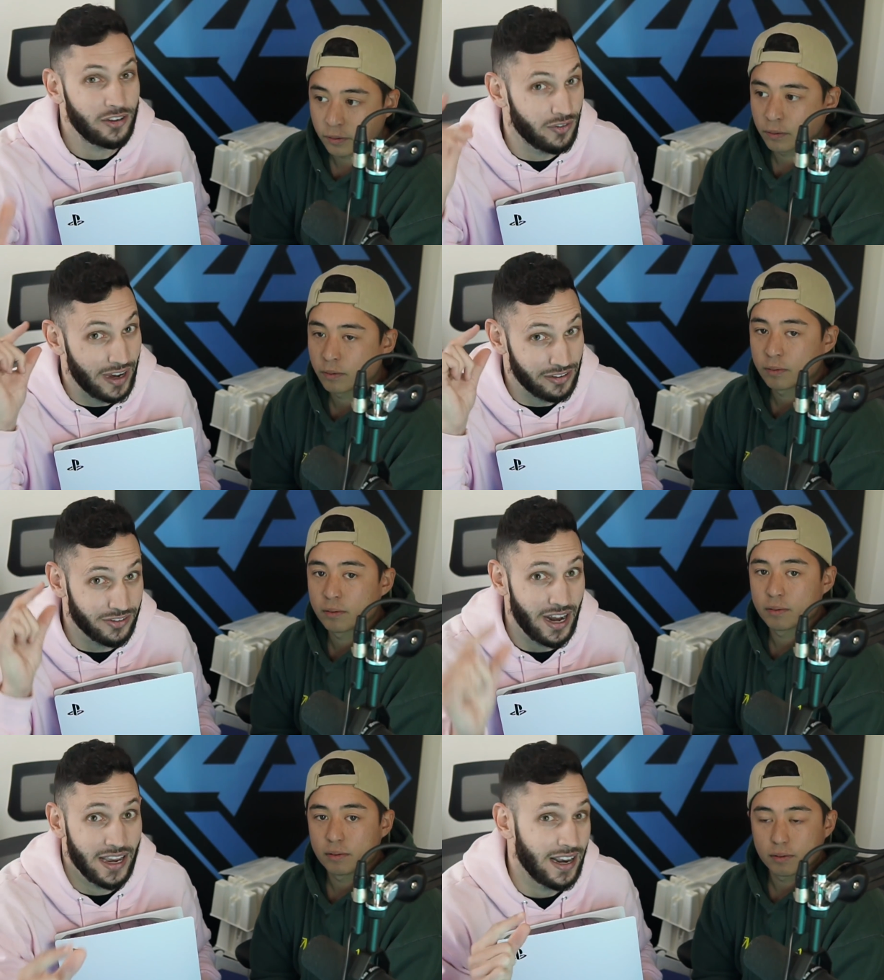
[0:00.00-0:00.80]
Speaker 1: So if you guys are
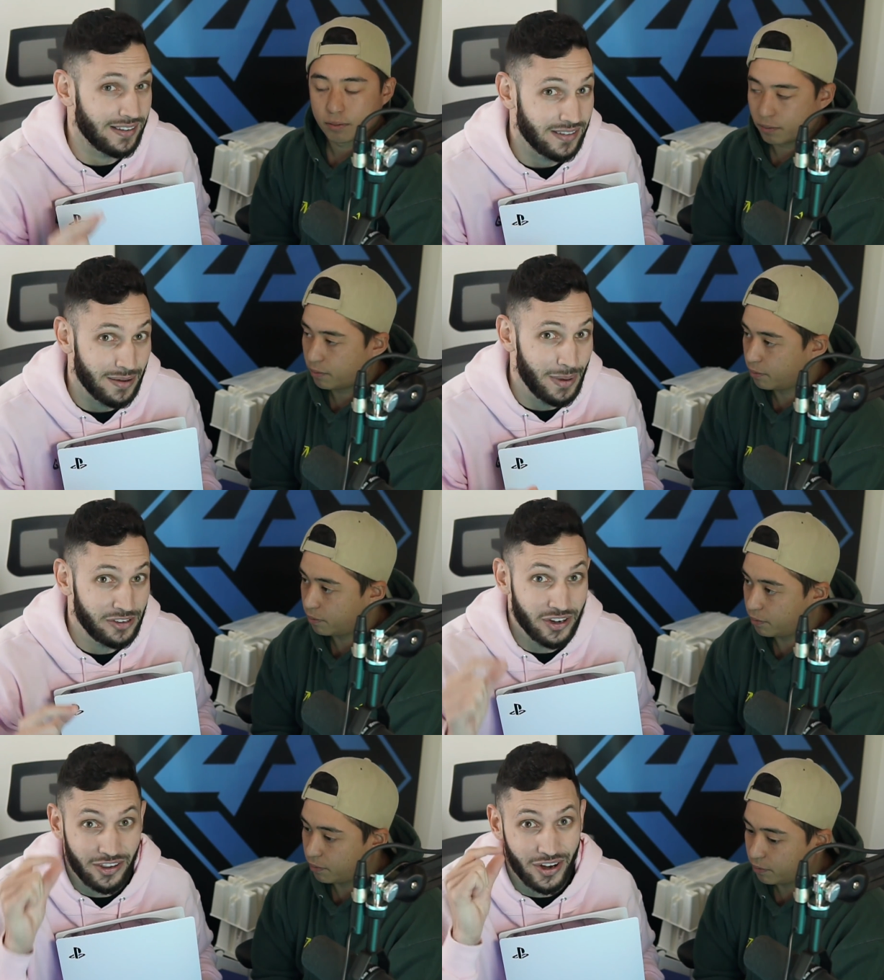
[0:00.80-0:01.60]
not yet sub, make
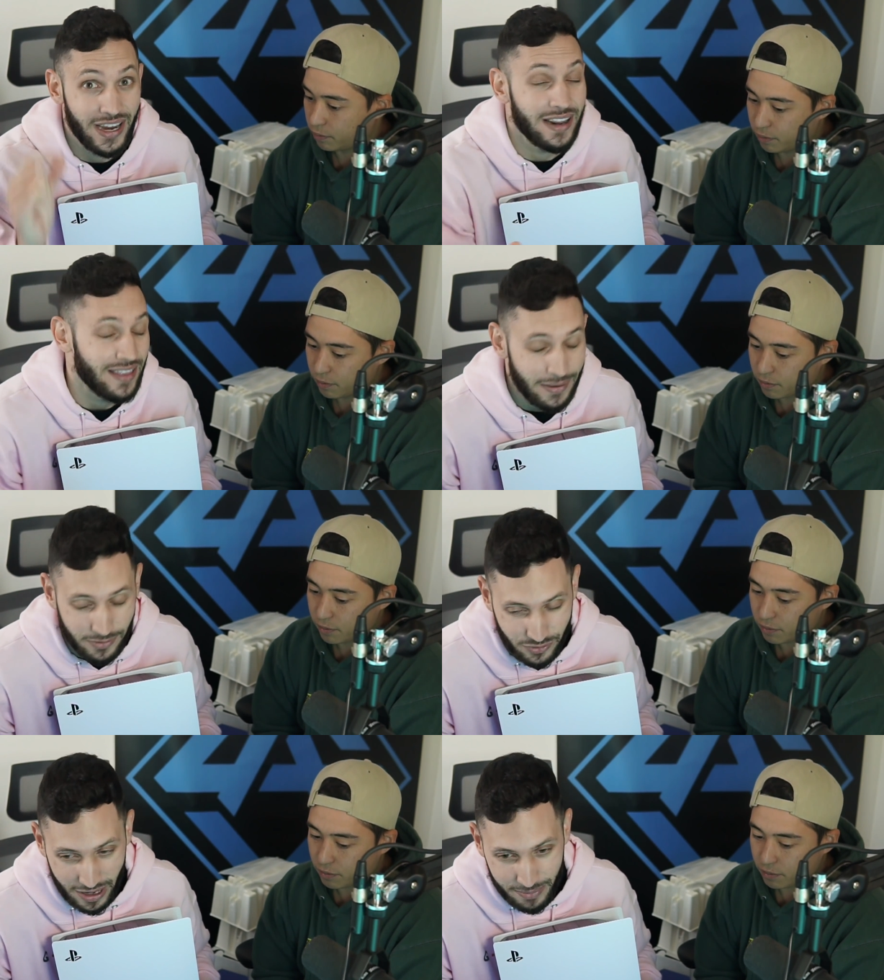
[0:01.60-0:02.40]
sure you guys are hitting that
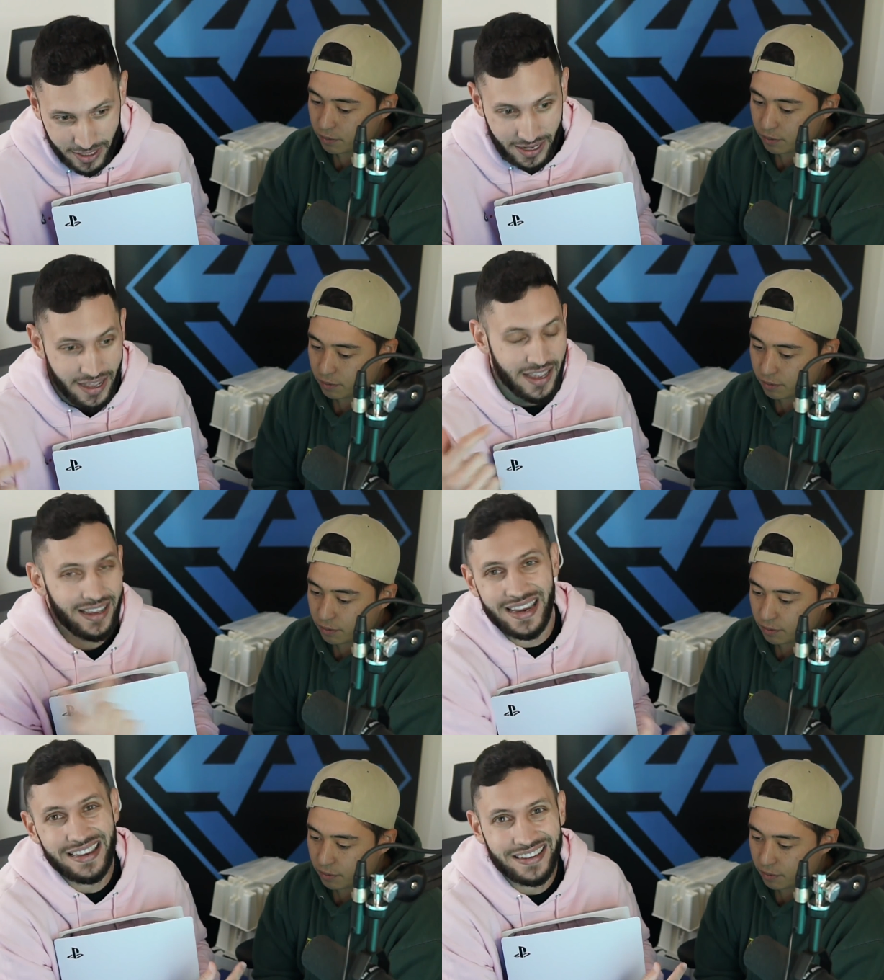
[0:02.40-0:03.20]
subscribe button.
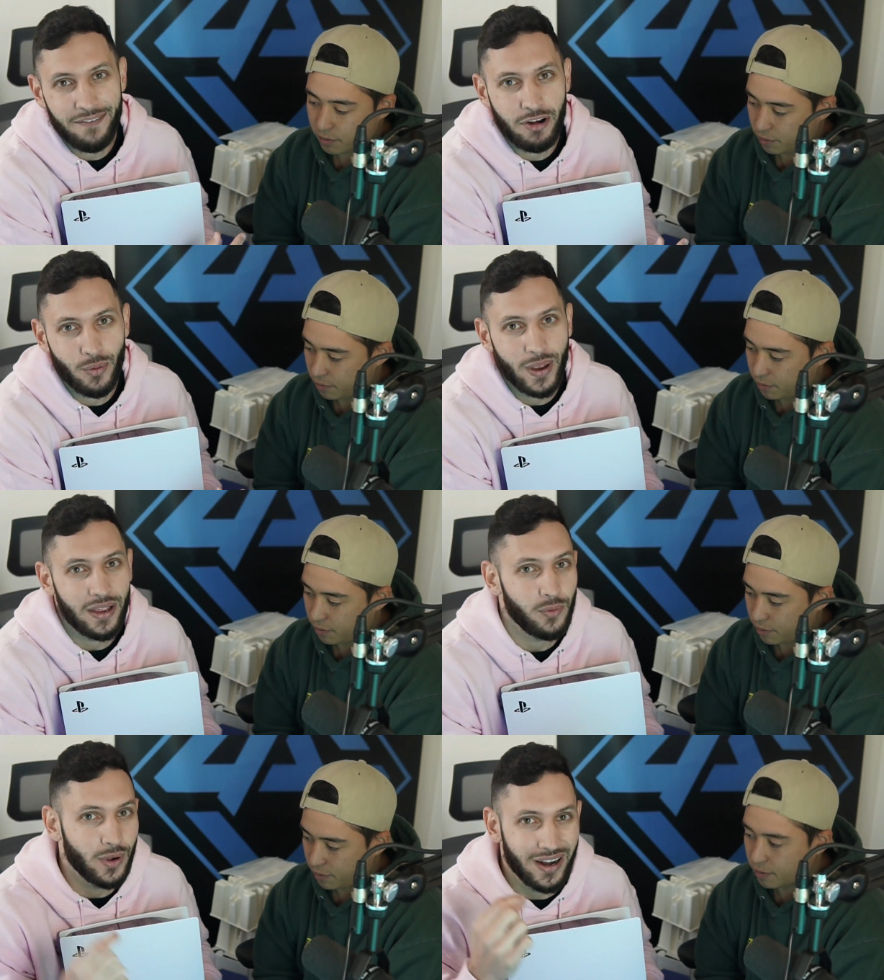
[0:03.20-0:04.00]
He's giving away
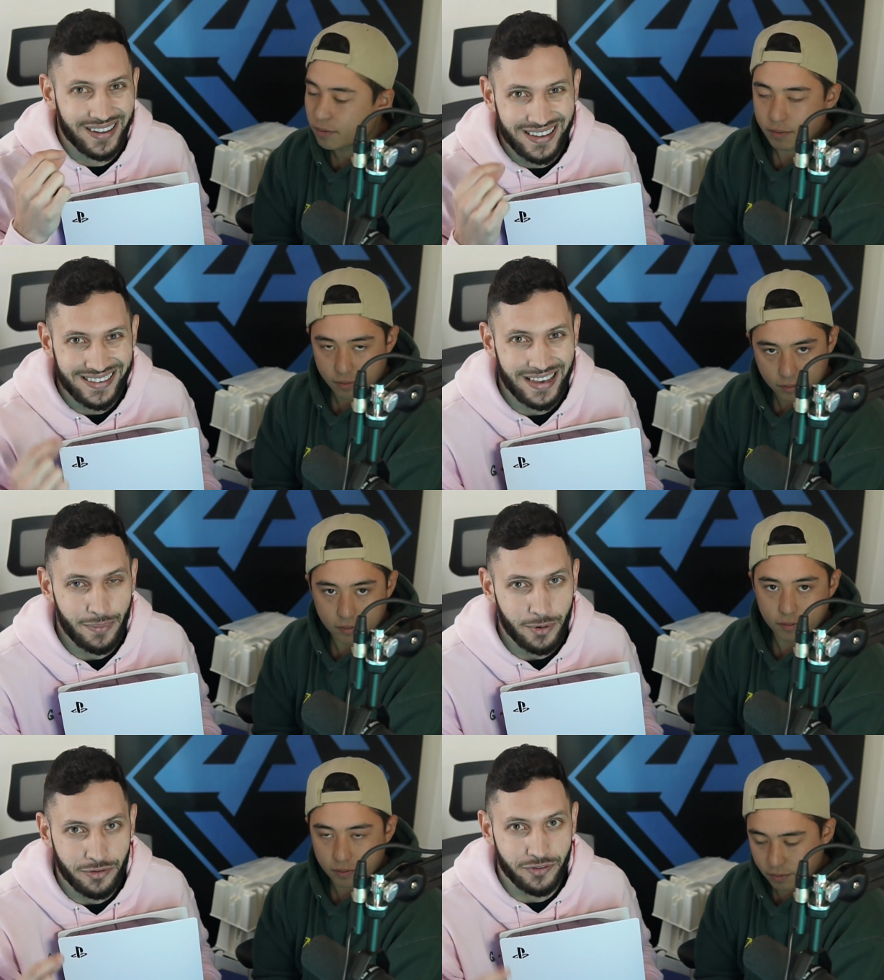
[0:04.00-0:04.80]
one on
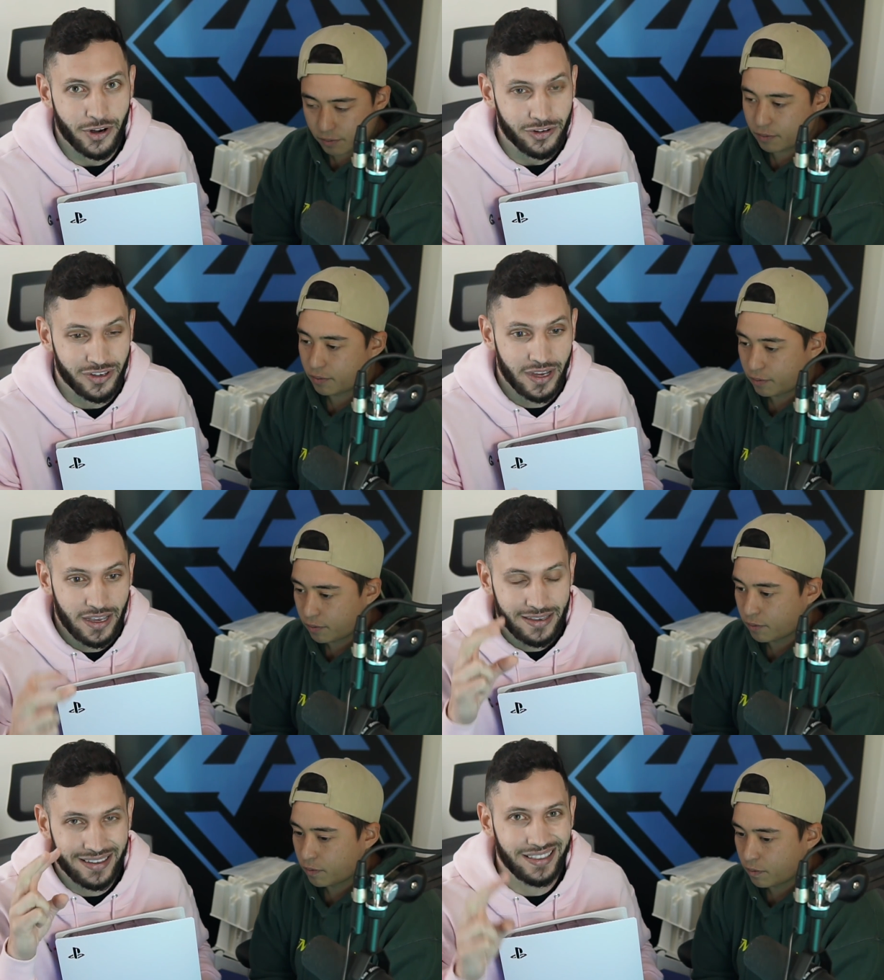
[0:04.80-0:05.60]
December 1st.
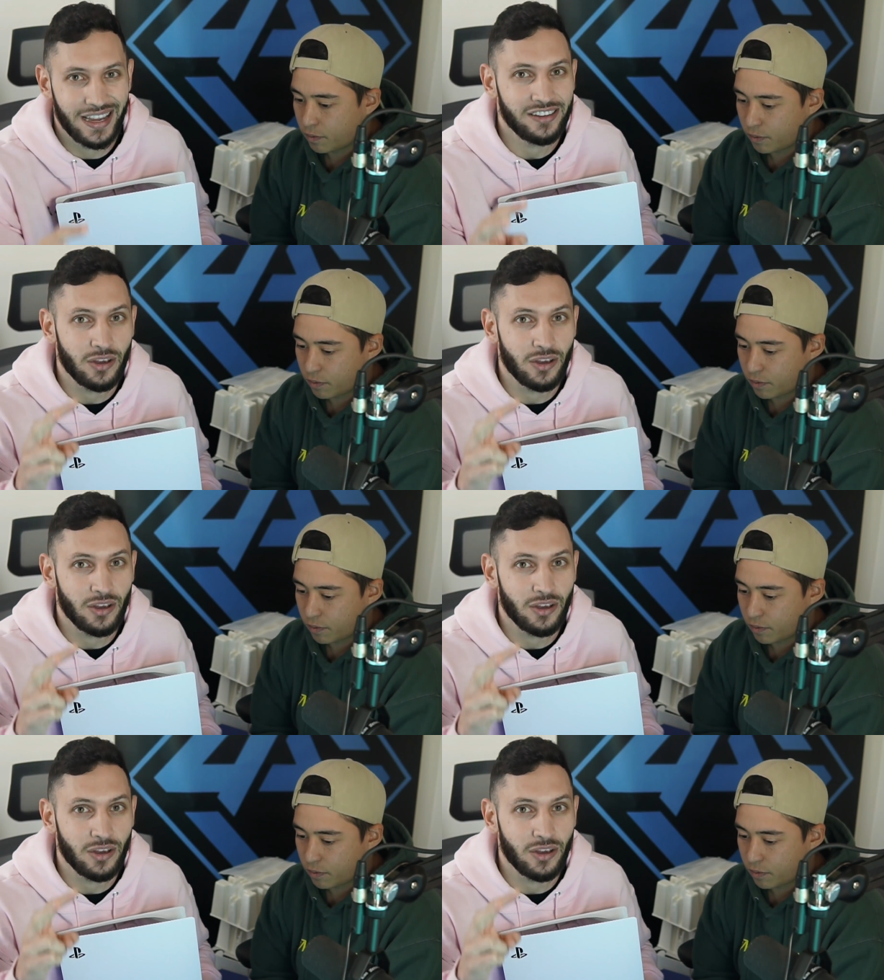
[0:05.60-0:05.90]
The link to